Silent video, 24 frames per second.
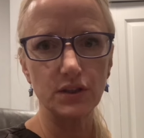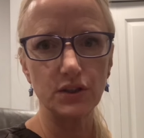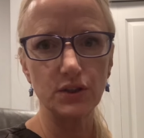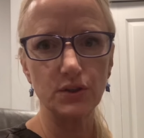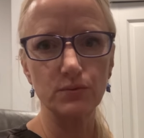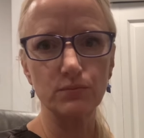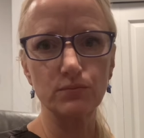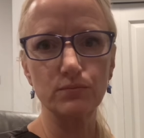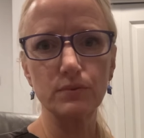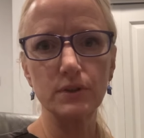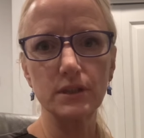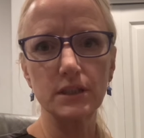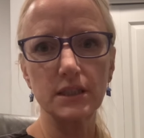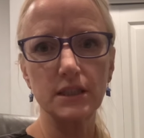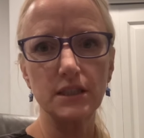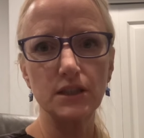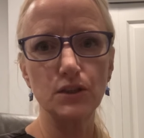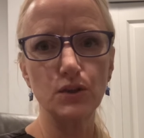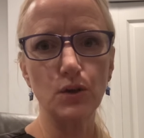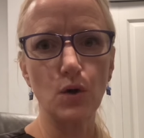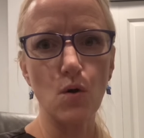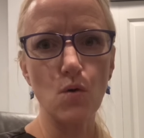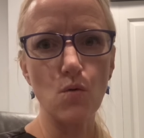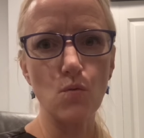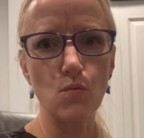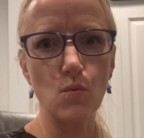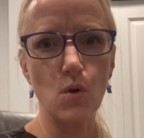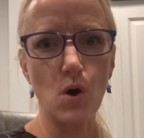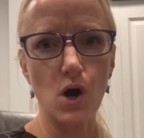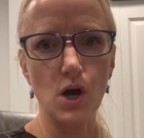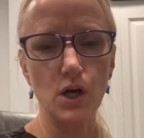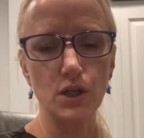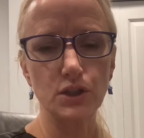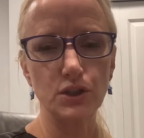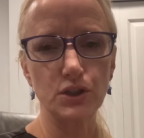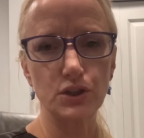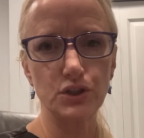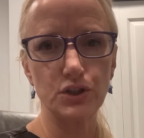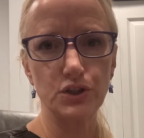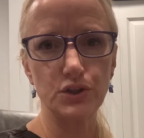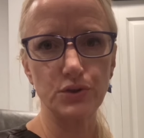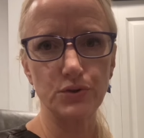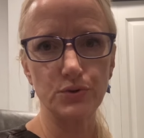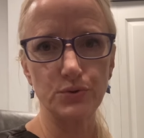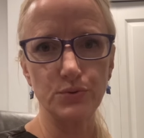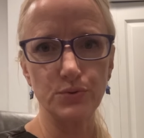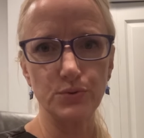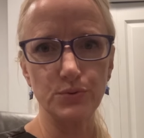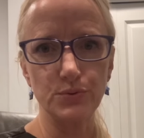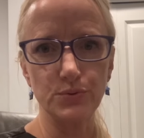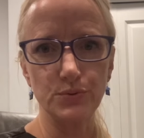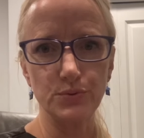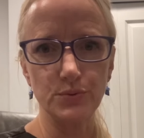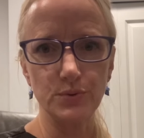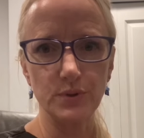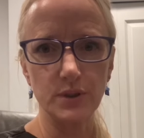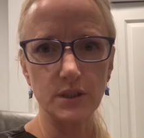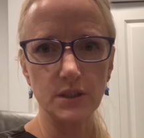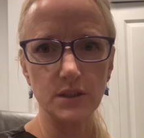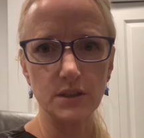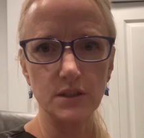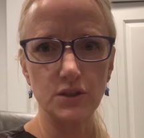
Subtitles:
you really don't want to